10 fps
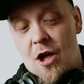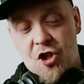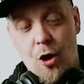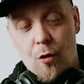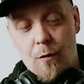
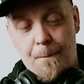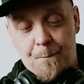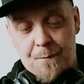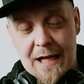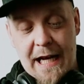So,
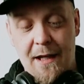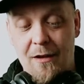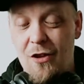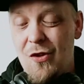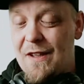and
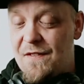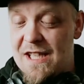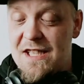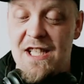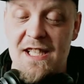look at
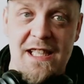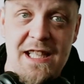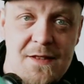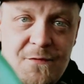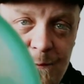this disc.
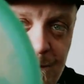It's